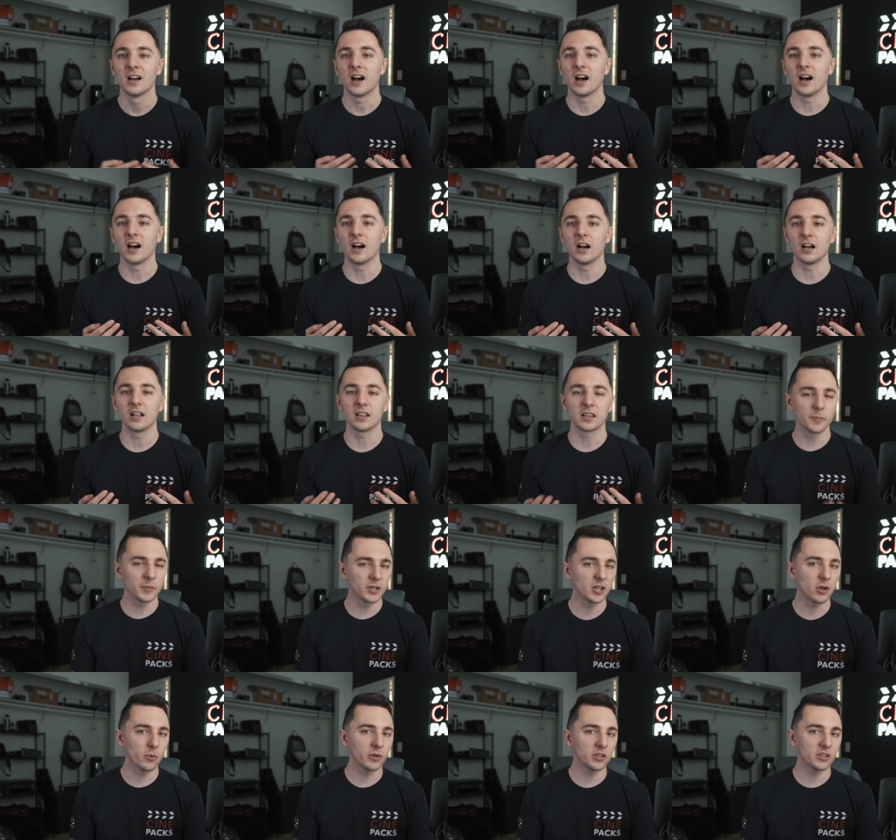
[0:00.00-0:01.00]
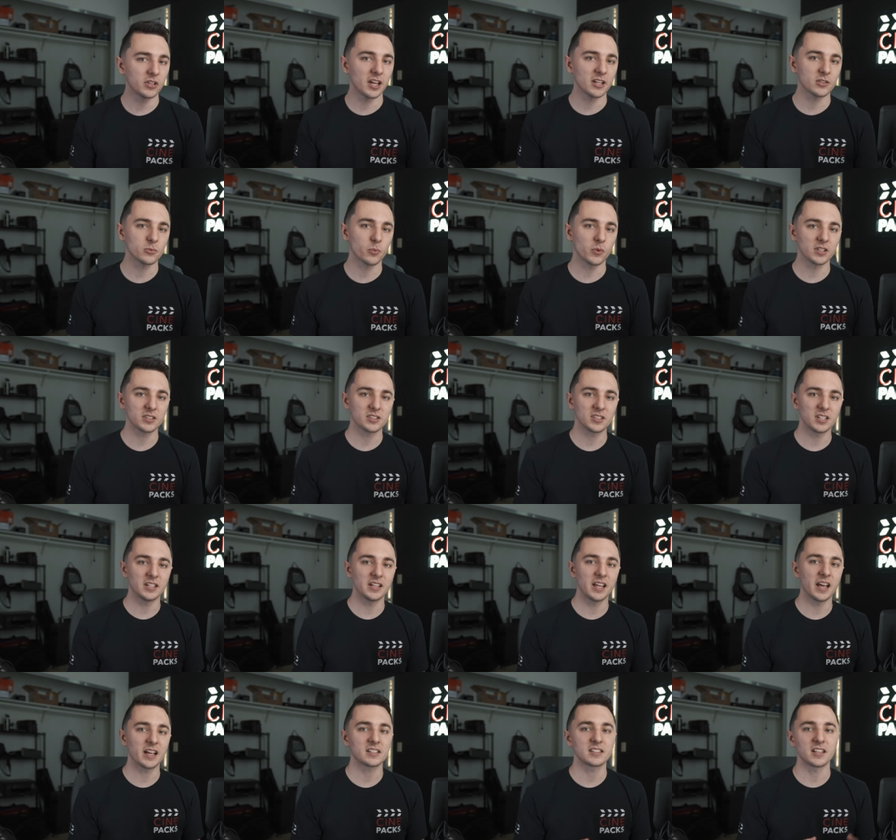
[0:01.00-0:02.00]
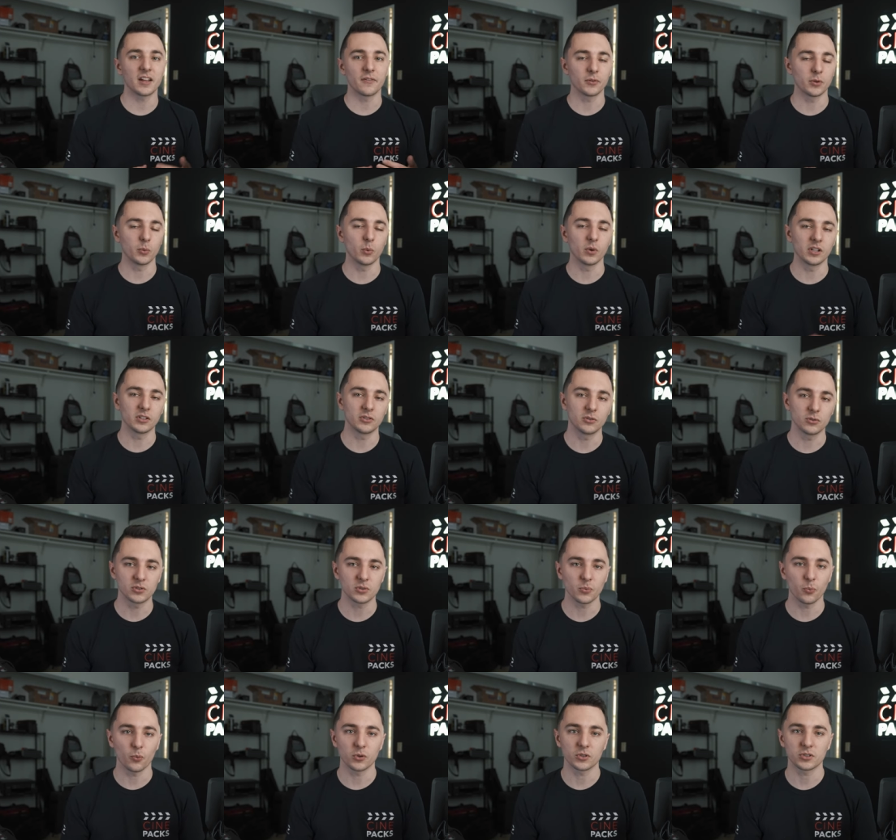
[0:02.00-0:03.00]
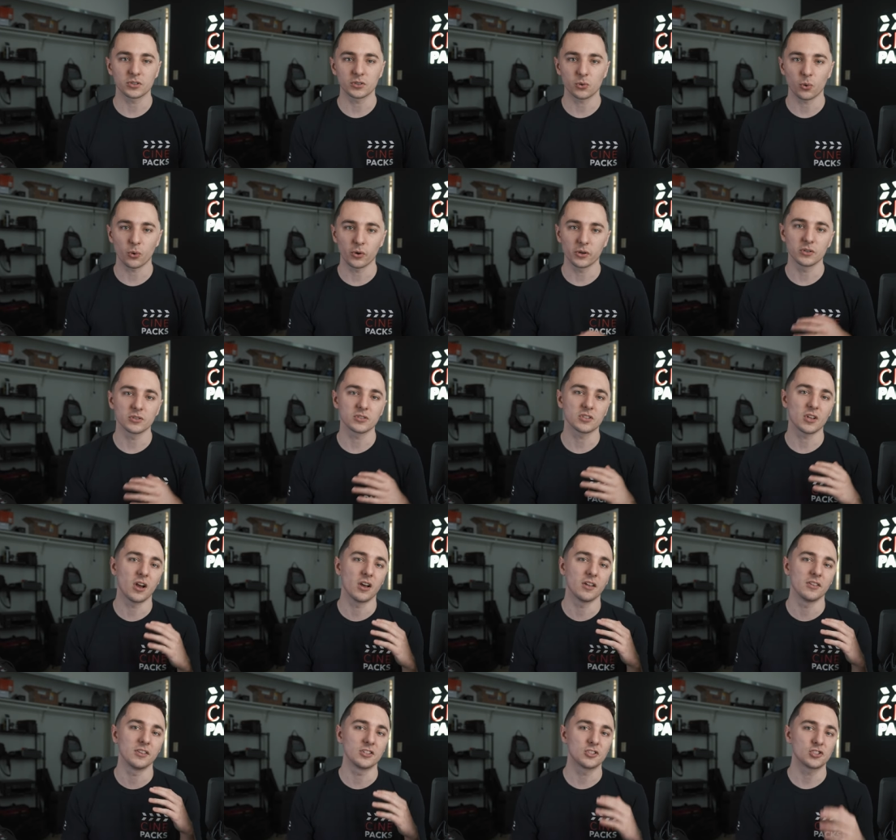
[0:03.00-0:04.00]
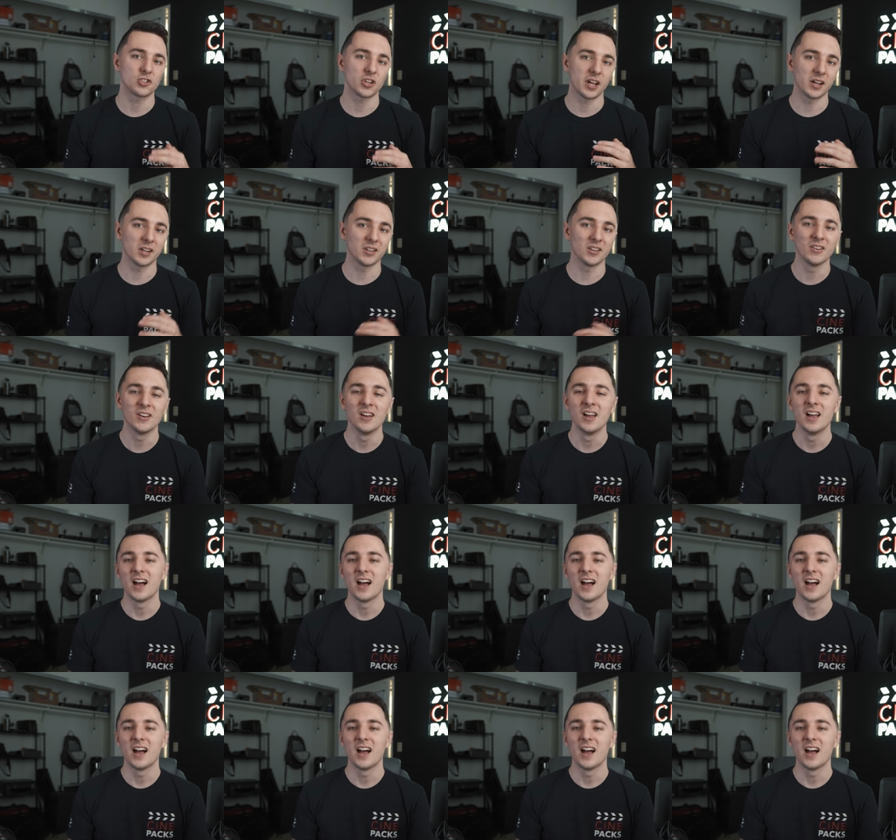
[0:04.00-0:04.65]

Uh, let me know what you guys want to see next. Definitely want to do some more tutorials on the channel.